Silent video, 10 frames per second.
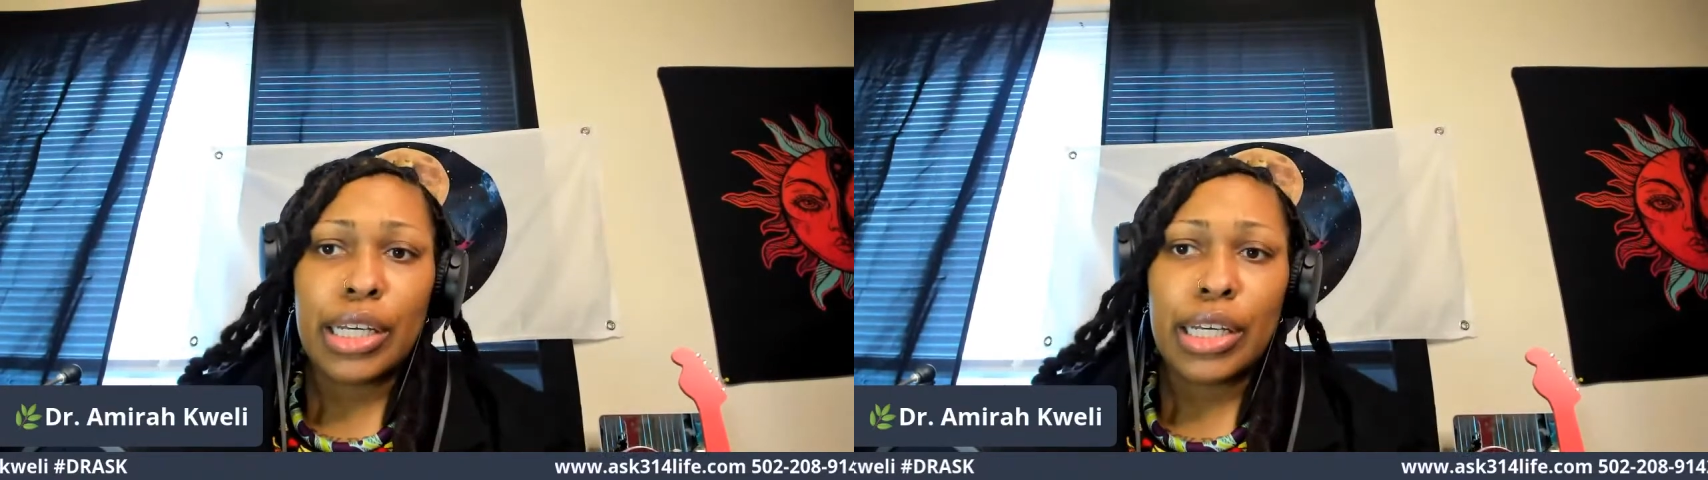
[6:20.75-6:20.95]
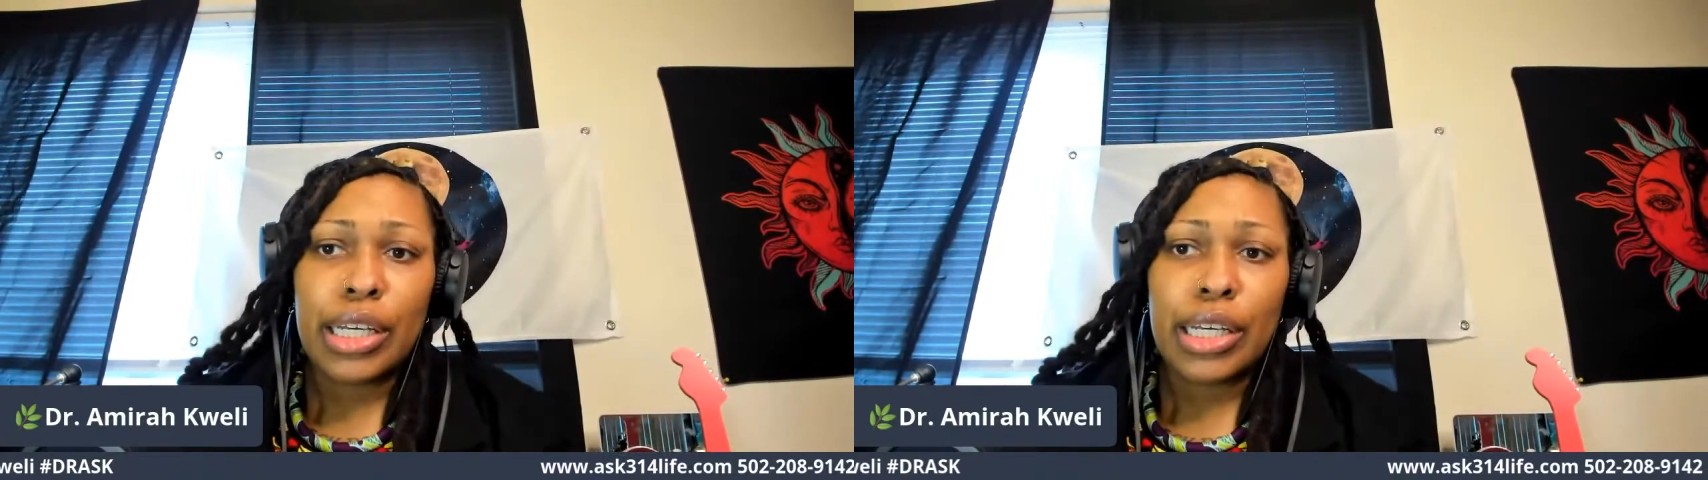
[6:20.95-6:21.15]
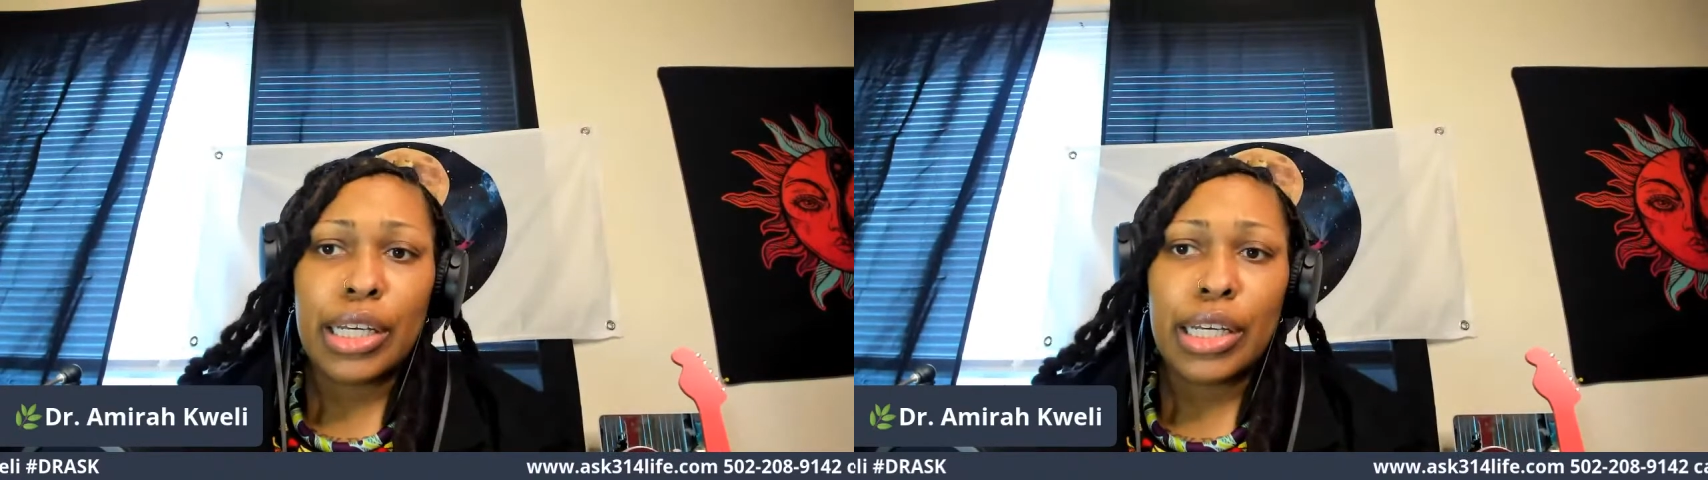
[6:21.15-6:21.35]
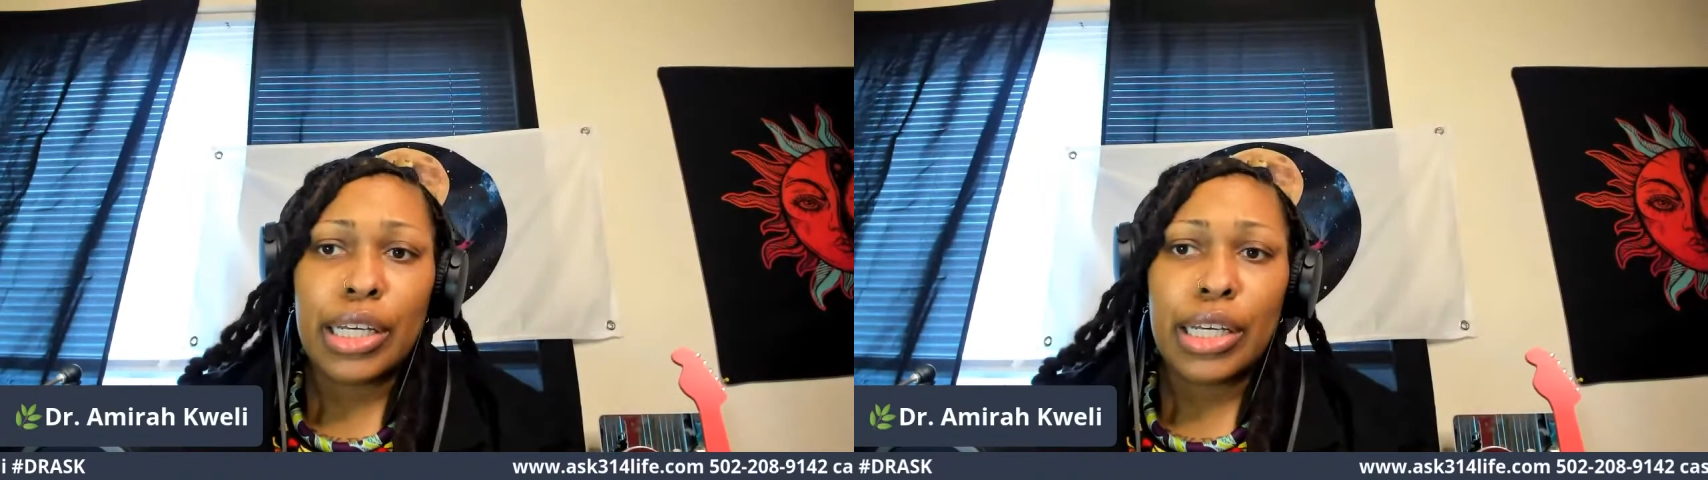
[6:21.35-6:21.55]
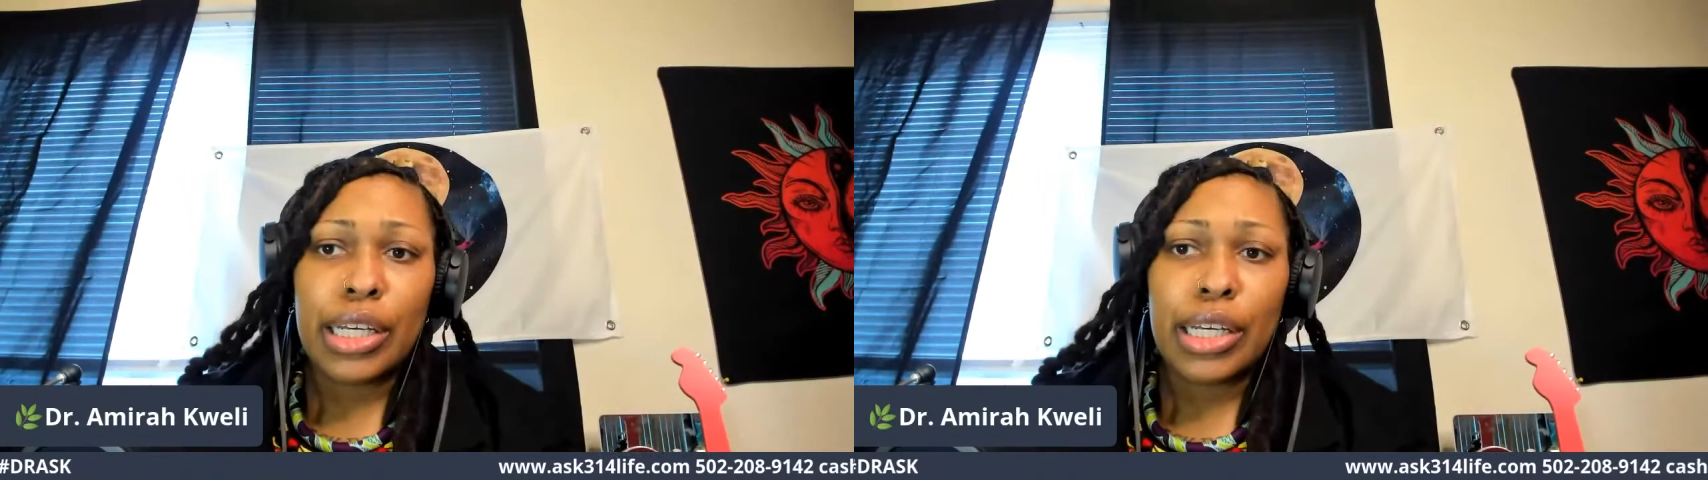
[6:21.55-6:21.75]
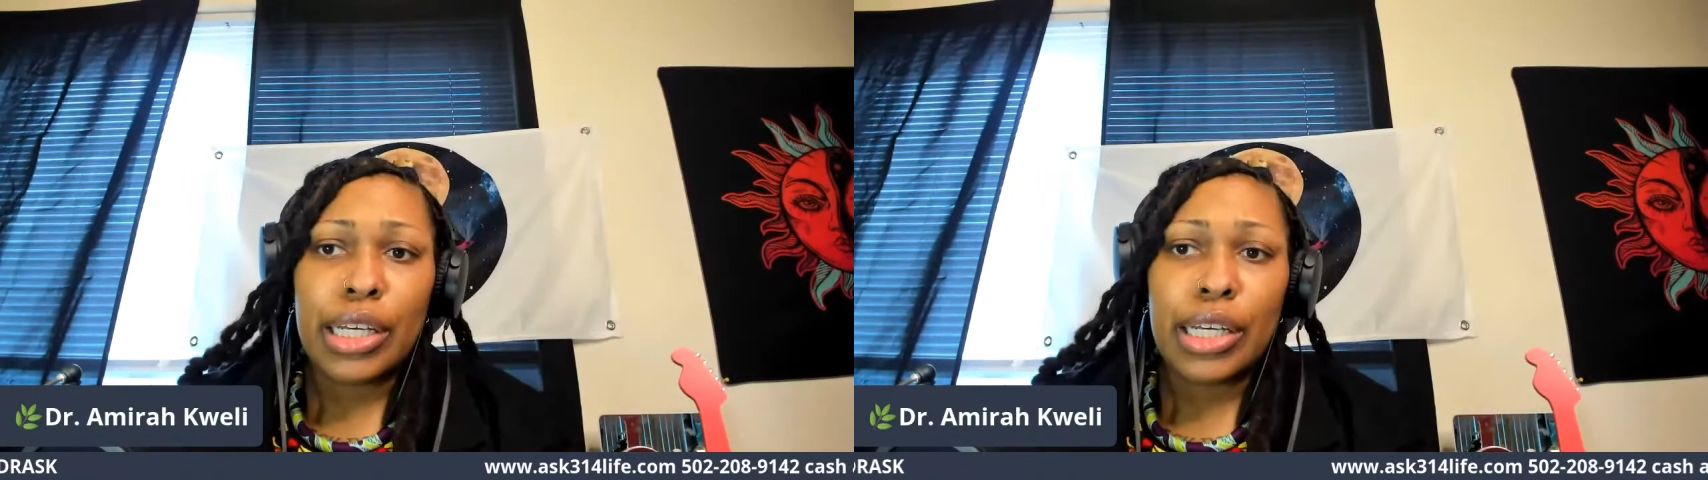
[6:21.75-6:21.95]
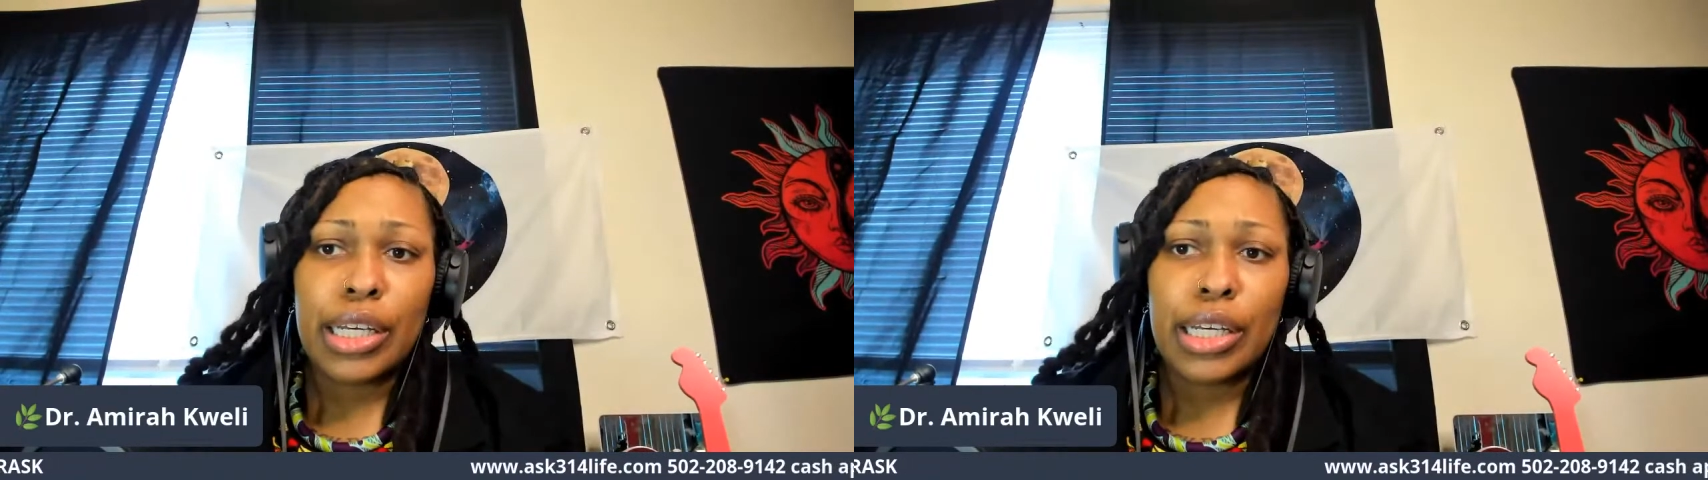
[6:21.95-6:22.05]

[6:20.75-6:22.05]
movie does